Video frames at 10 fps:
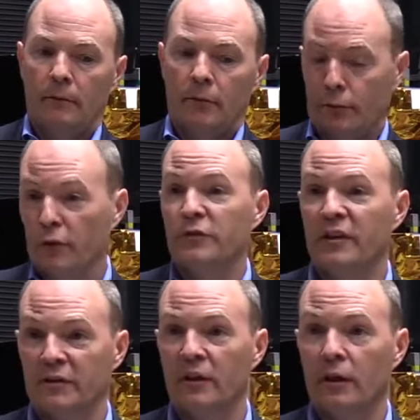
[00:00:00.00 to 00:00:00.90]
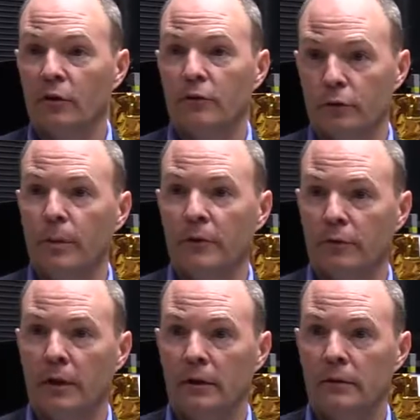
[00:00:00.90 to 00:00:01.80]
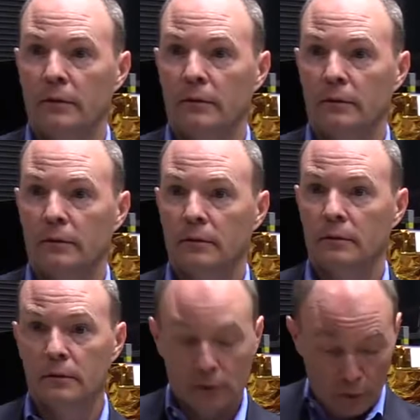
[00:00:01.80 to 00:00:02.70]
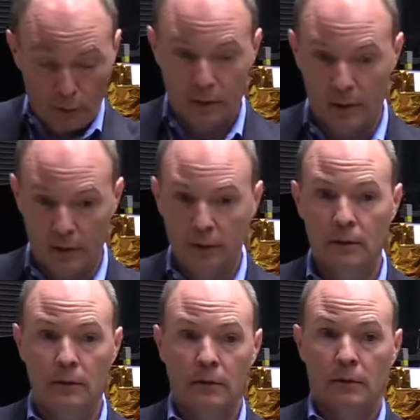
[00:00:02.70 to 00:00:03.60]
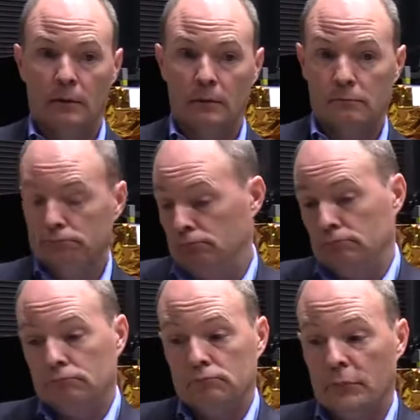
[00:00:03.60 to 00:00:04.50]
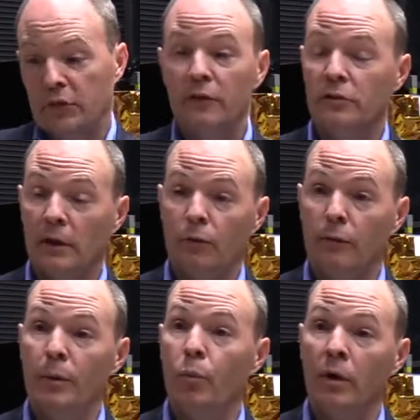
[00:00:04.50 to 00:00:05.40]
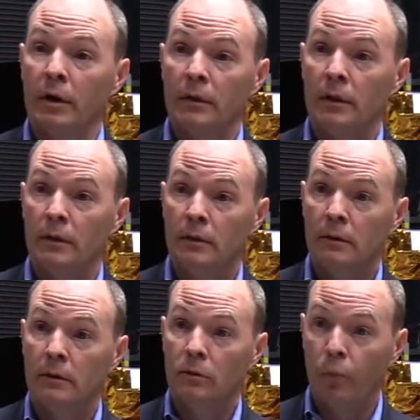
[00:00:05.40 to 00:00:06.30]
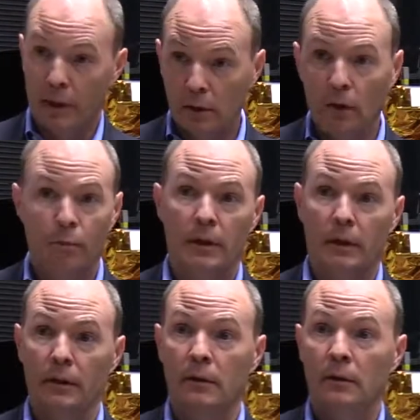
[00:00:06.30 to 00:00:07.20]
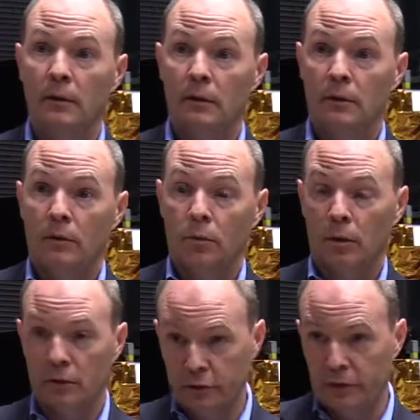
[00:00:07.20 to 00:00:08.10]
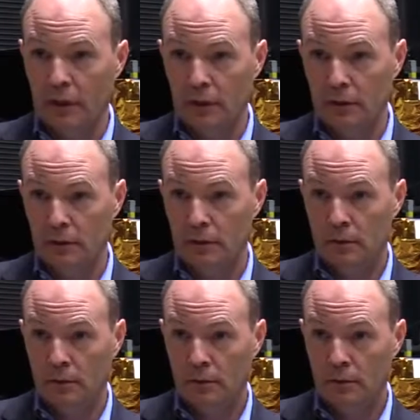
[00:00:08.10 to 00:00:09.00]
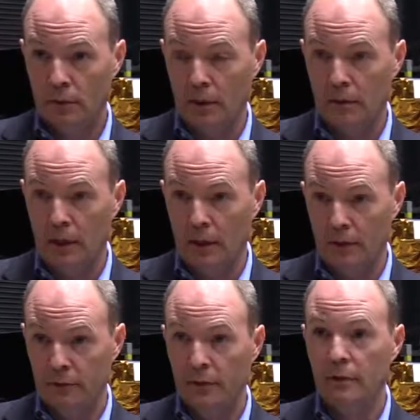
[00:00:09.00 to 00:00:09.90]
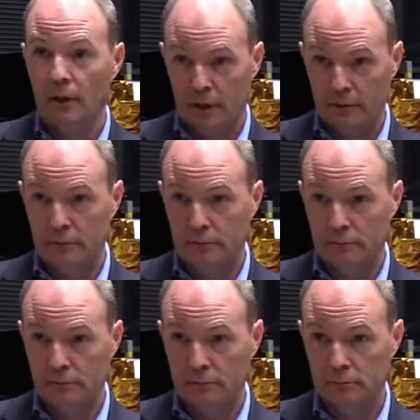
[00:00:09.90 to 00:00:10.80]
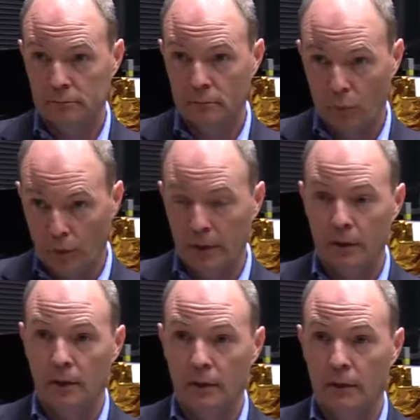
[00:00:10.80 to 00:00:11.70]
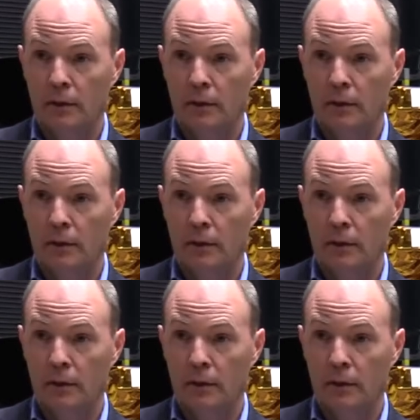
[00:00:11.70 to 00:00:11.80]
for the first 60 years of spaceflight, globally, essentially we've been one and done. We globally launch a satellite, when it dies, it dies. One and done.